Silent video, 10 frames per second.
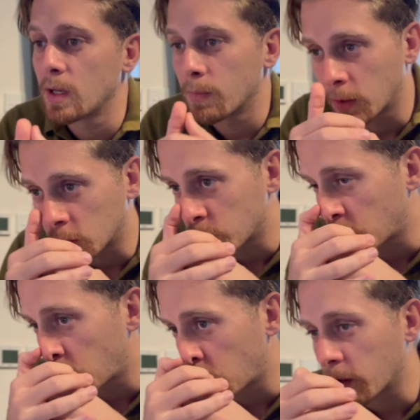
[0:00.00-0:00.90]
Because we're
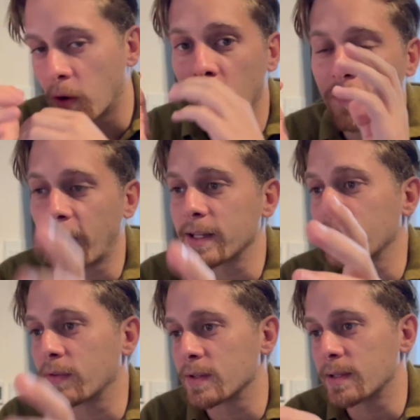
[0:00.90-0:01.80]
no longer all fighting
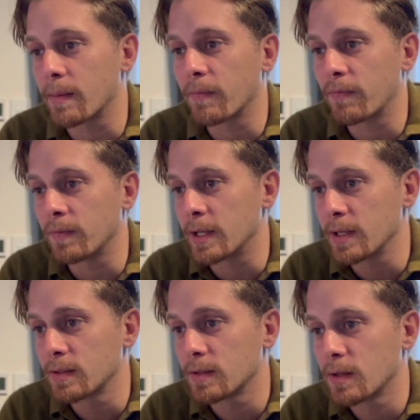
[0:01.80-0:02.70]
for the same
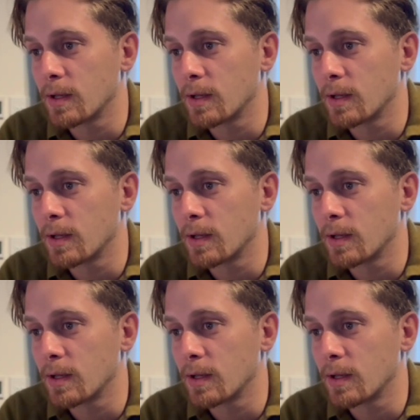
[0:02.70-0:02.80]
leads.